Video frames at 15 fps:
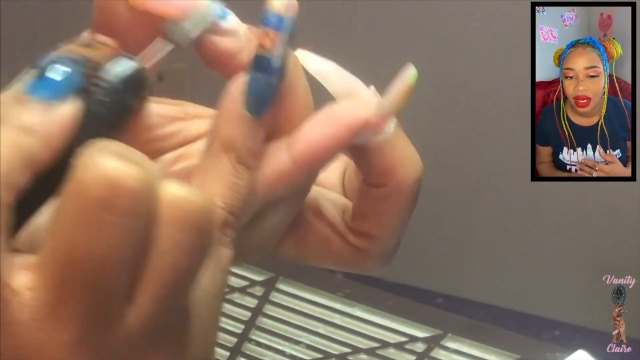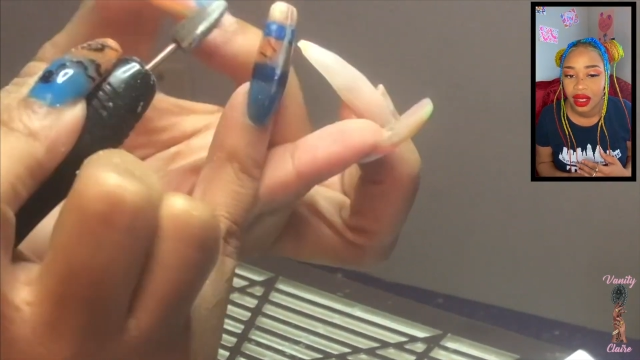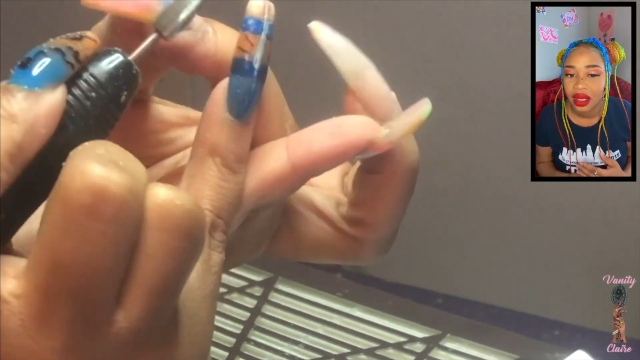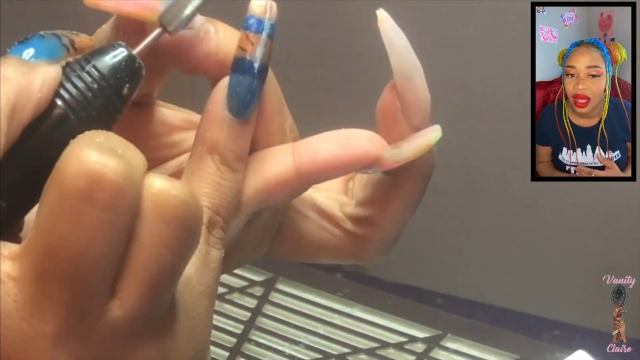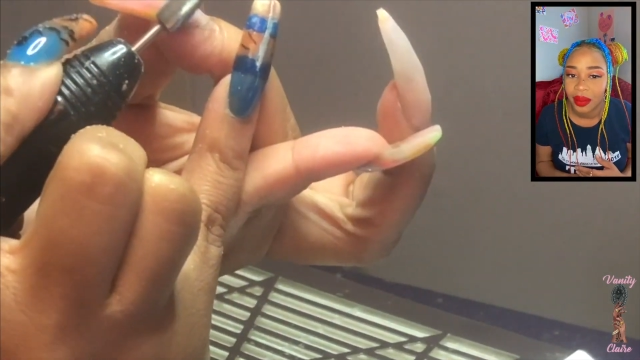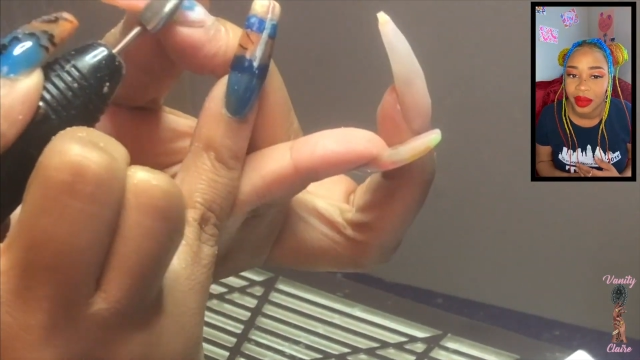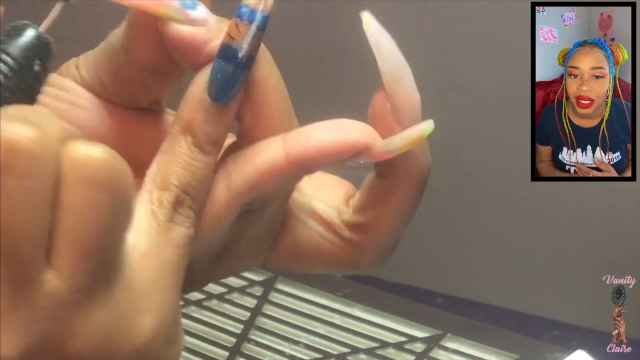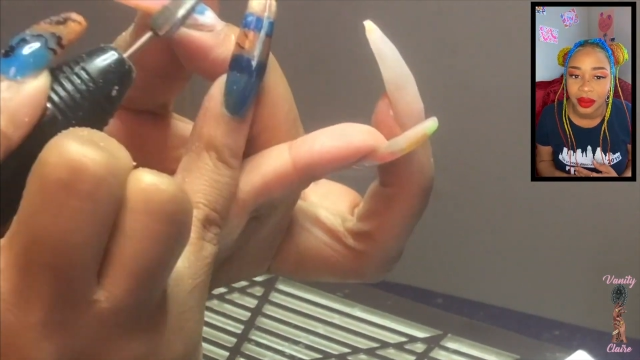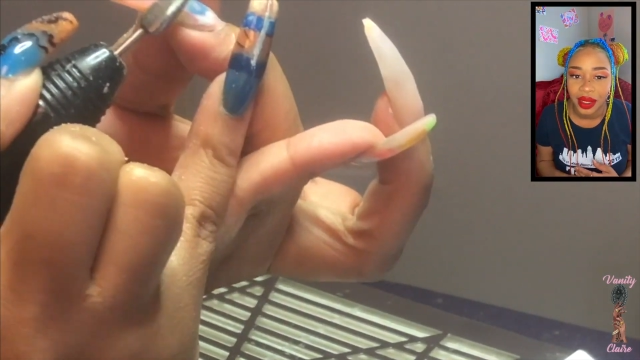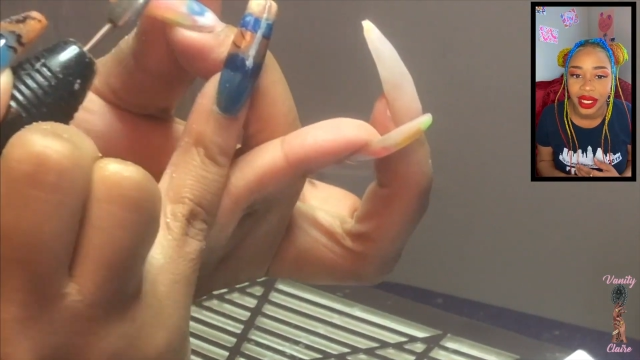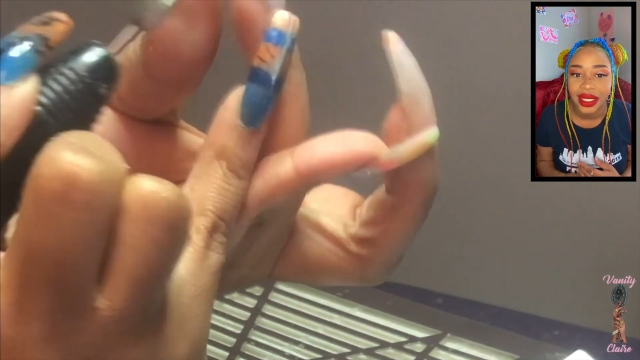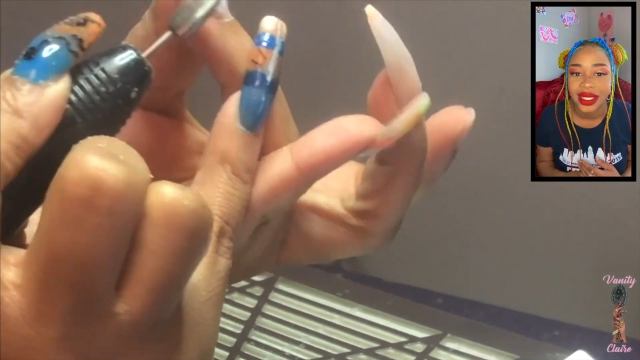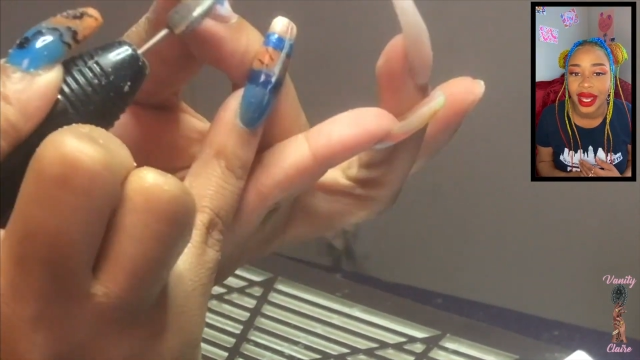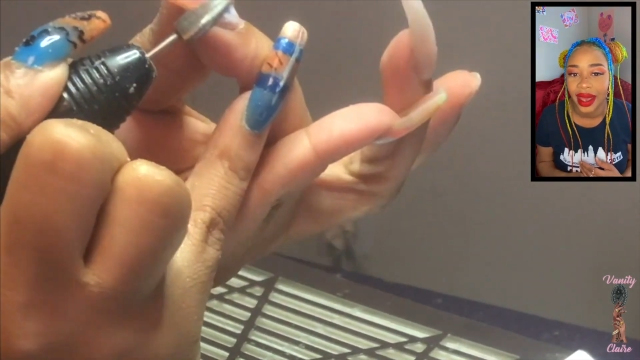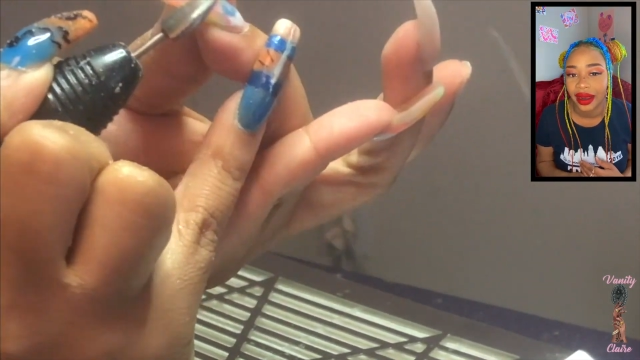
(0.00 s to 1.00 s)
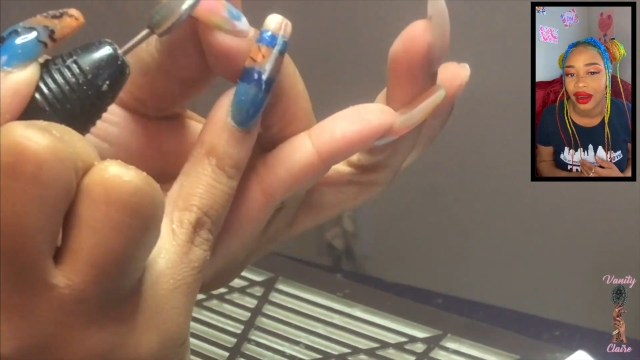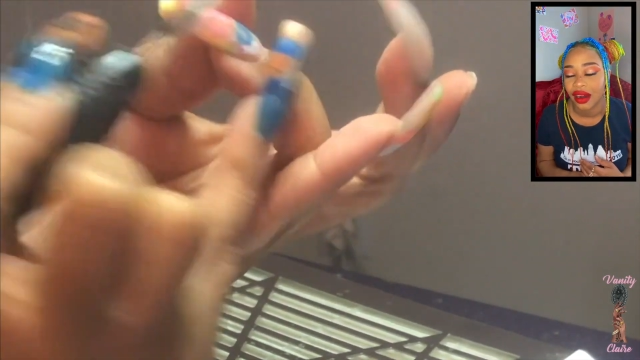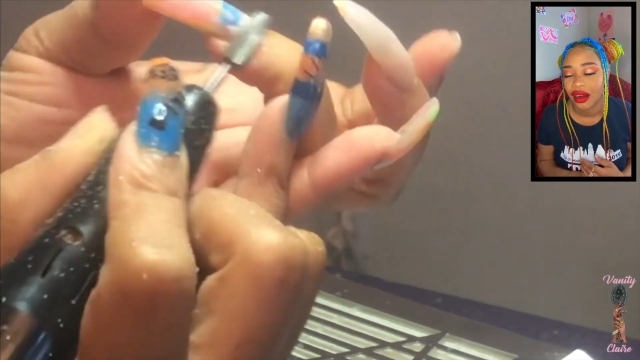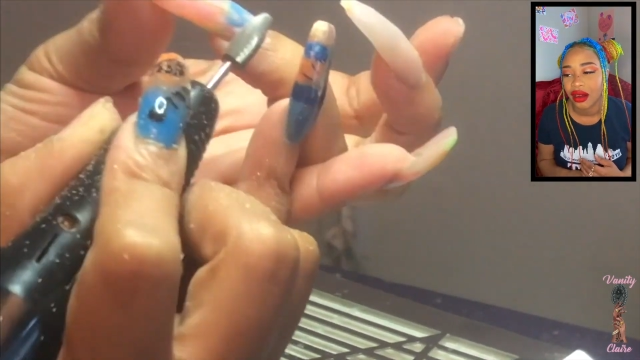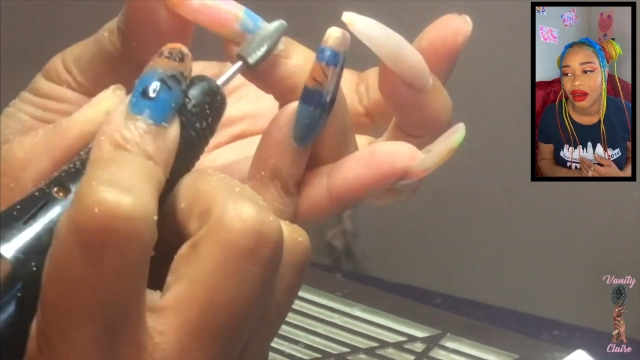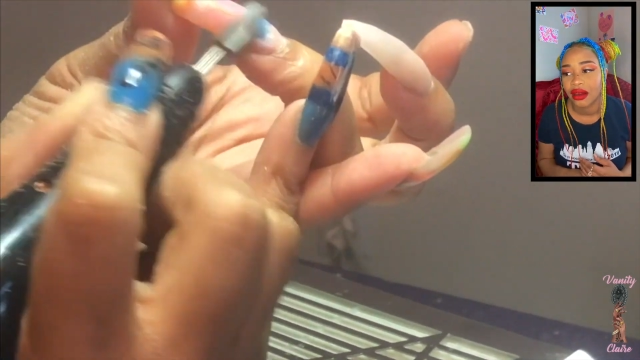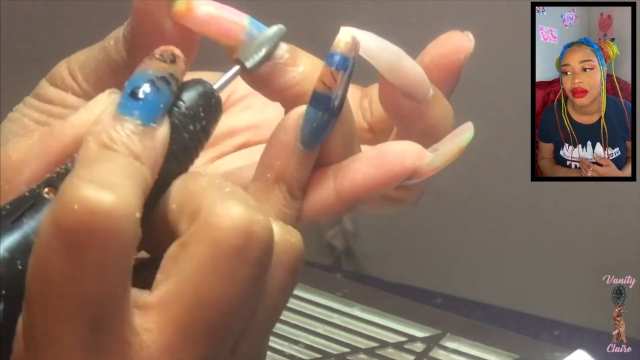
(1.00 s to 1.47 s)
That made me a sad
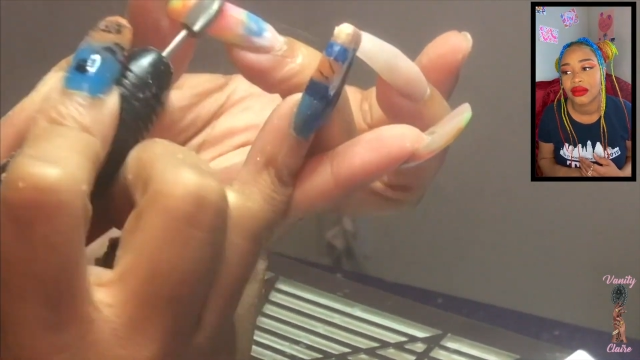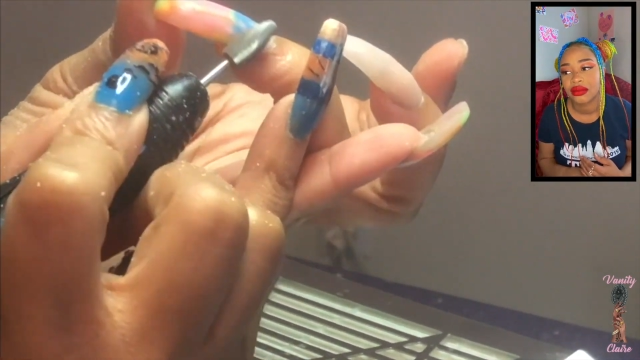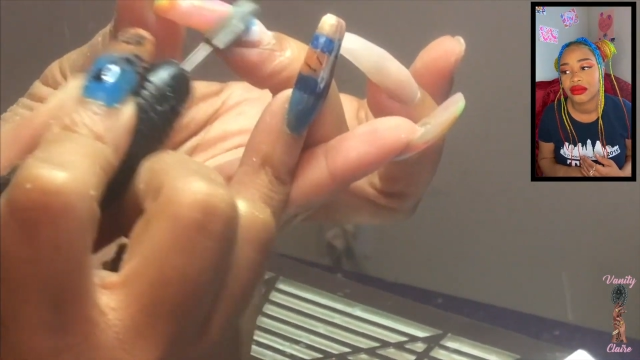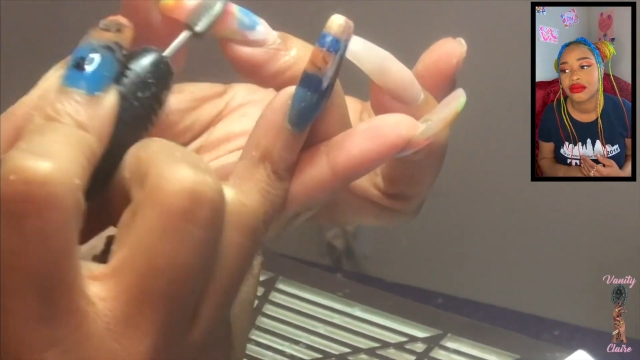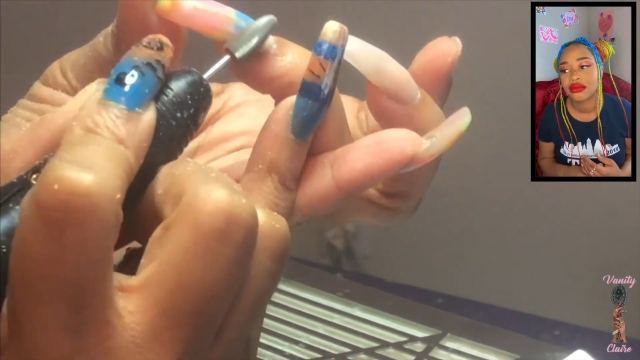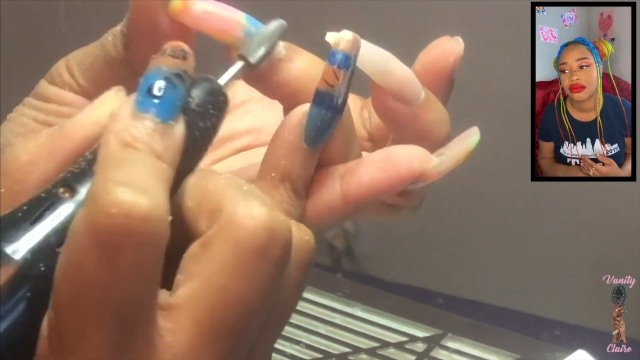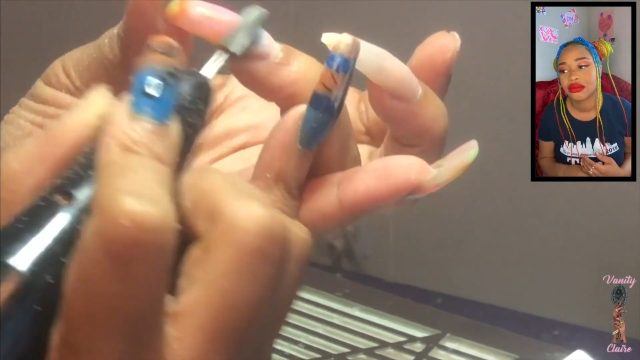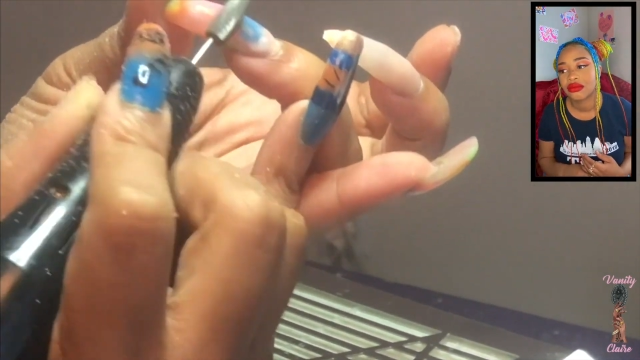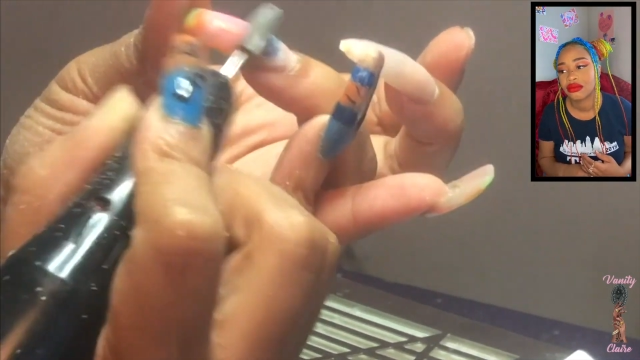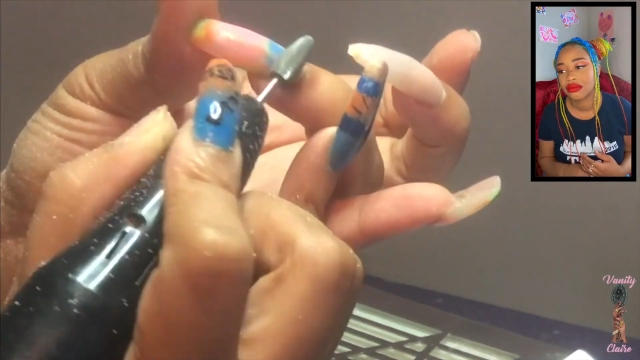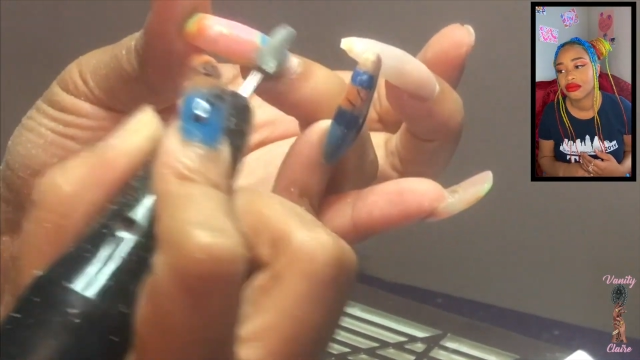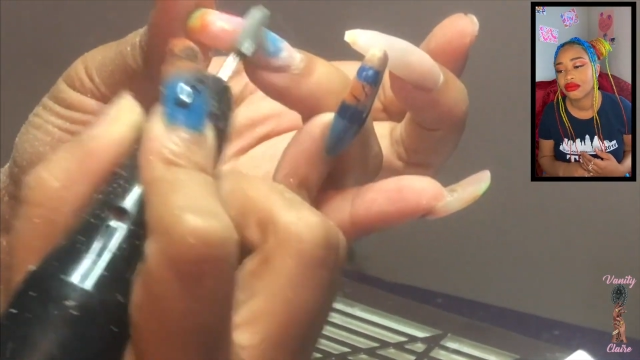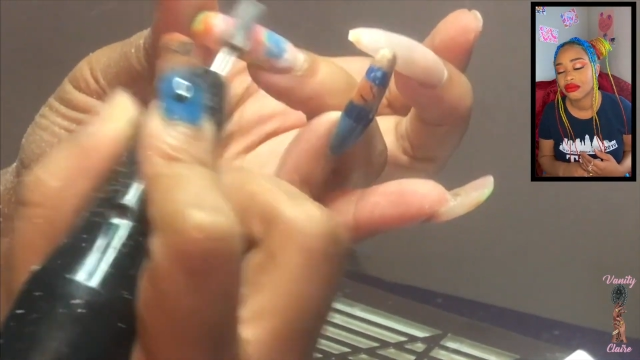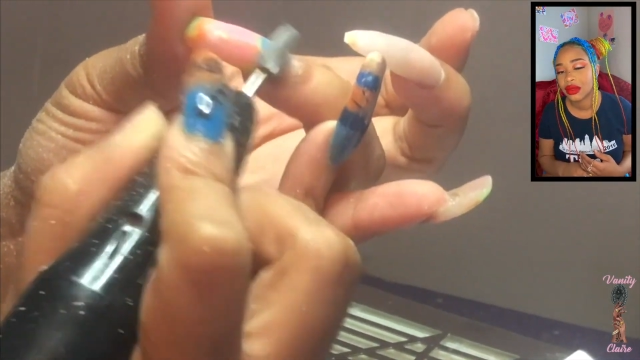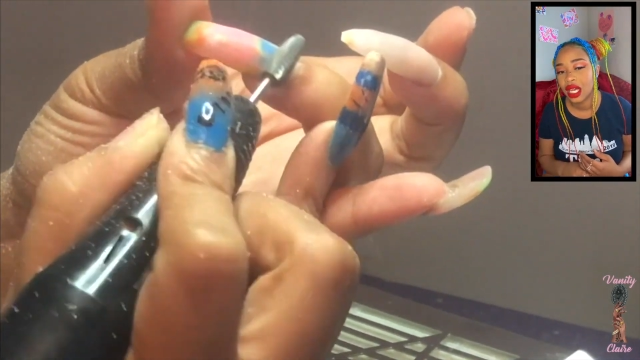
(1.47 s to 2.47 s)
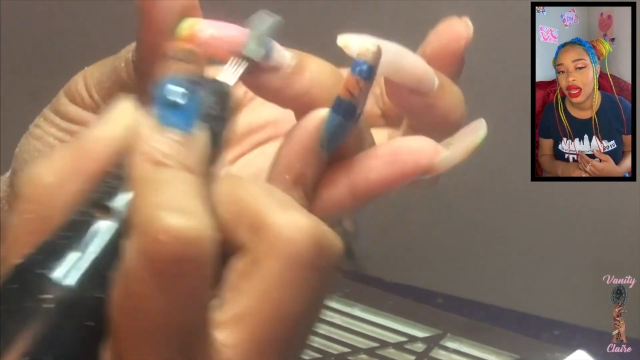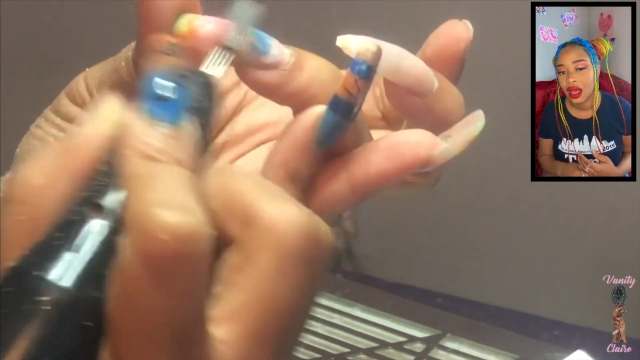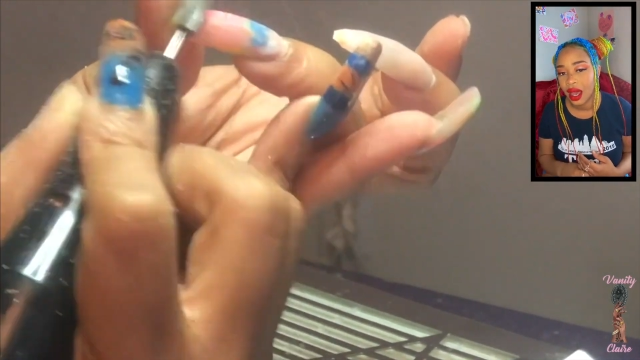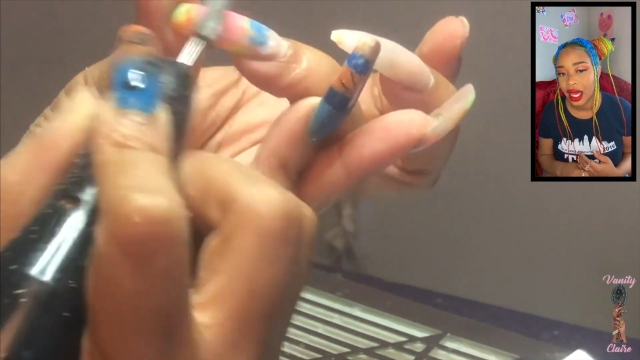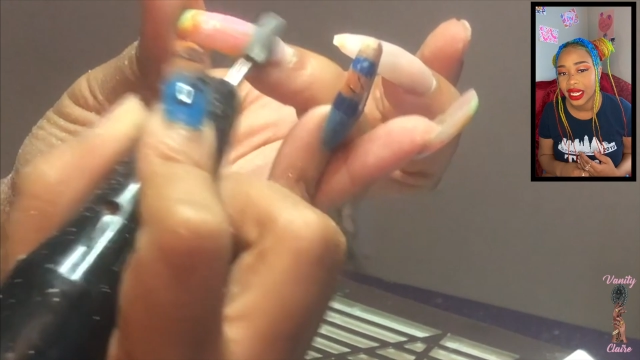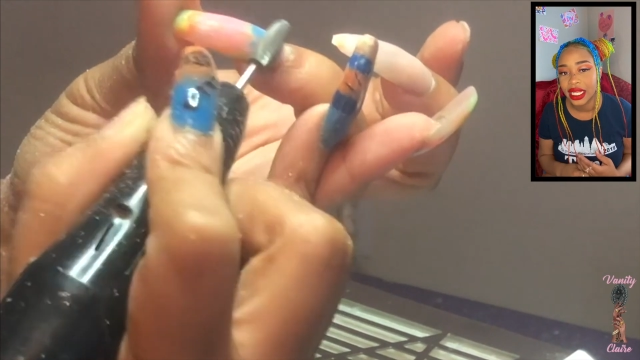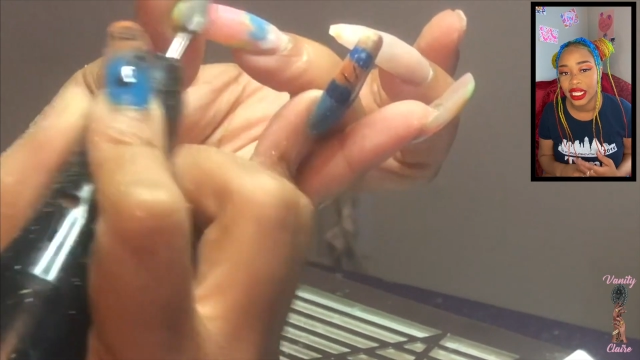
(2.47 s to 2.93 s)
girl. I need